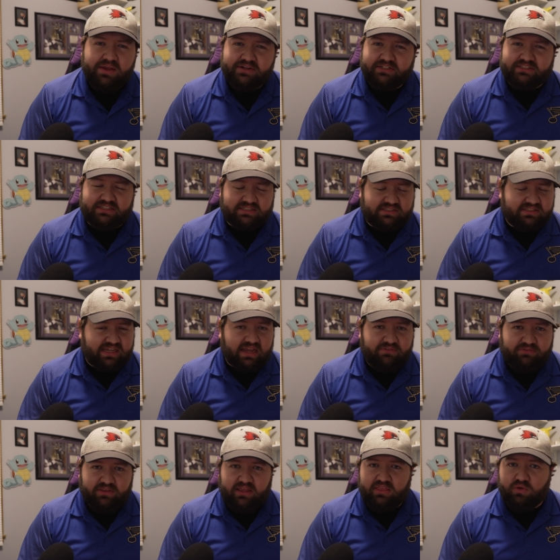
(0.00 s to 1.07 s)
just the
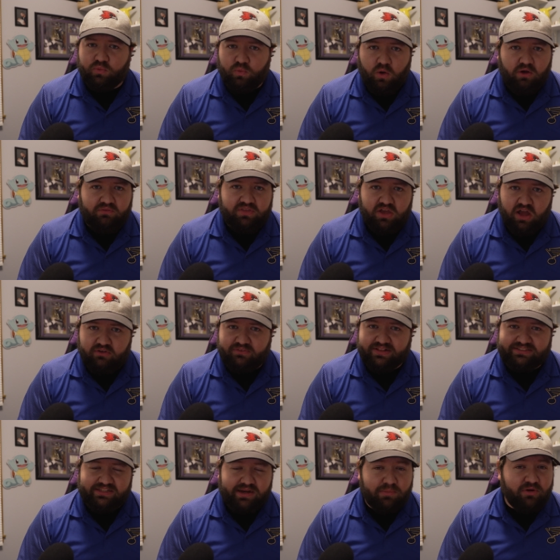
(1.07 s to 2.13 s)
safety, the role of the
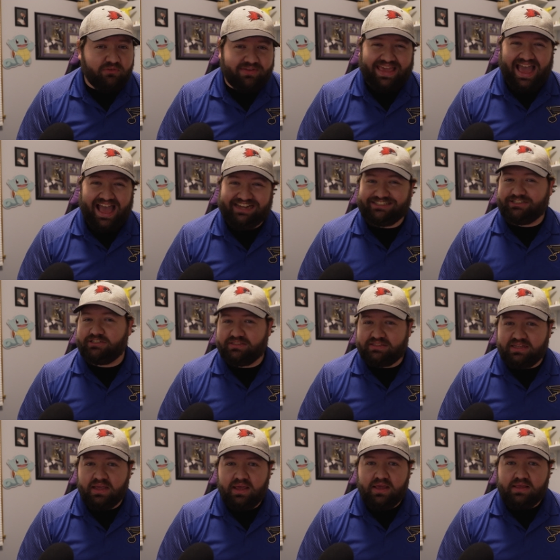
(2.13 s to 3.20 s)
offense, the number of catches
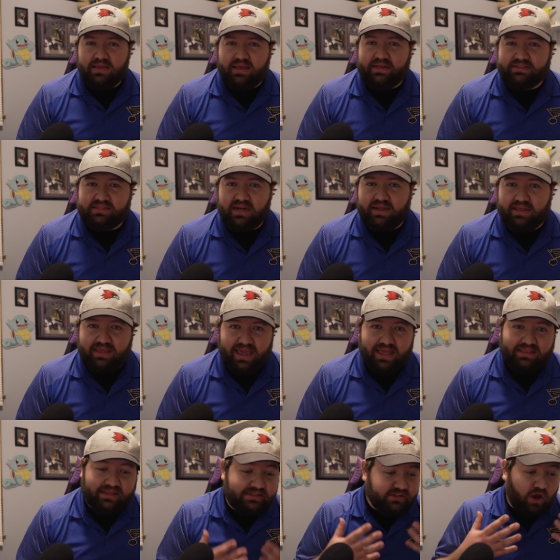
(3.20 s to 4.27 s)
that he's going to
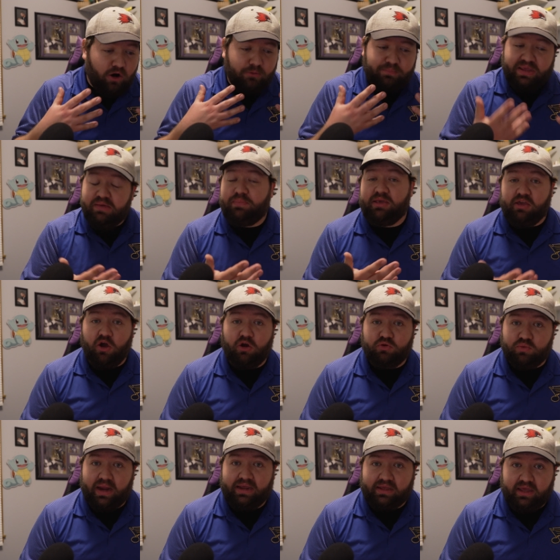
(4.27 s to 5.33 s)
get. These are PPR
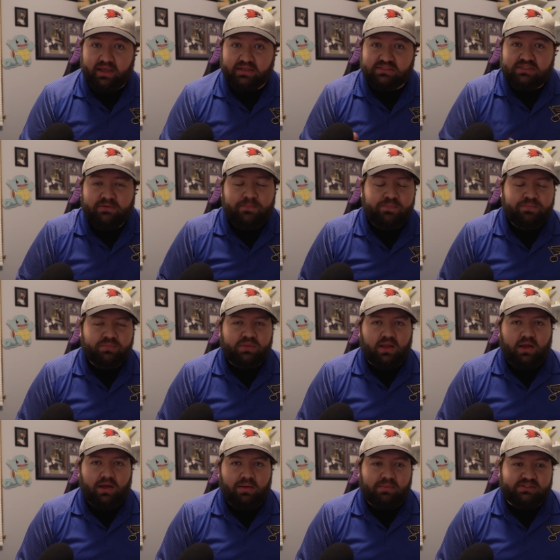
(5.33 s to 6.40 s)
rankings.
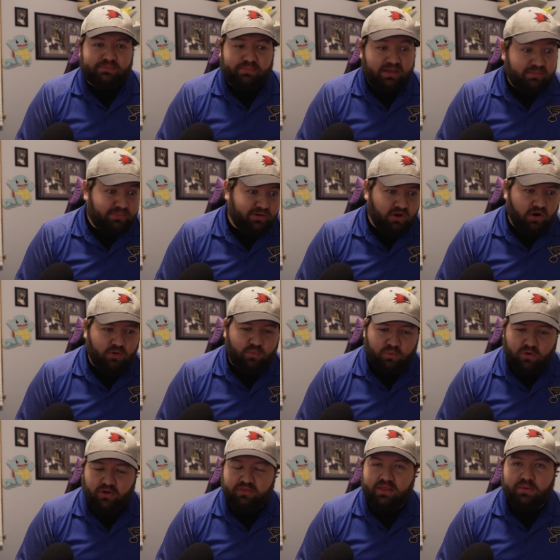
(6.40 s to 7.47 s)
It's a PPR
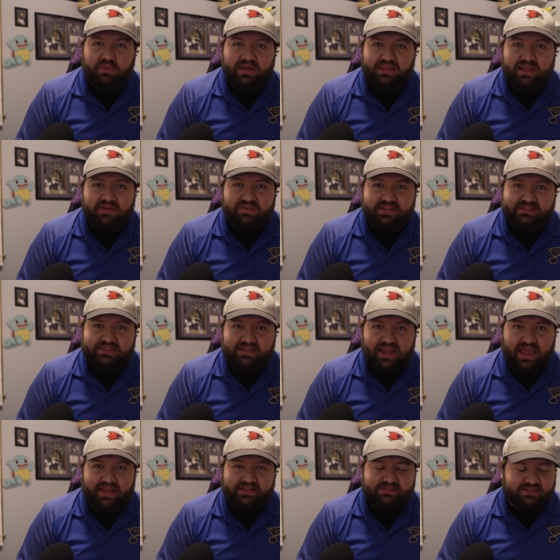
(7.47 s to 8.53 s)
world that we live in
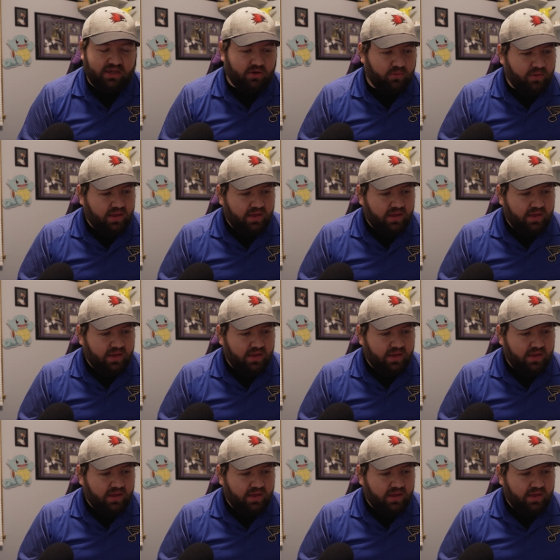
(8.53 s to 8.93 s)
today, so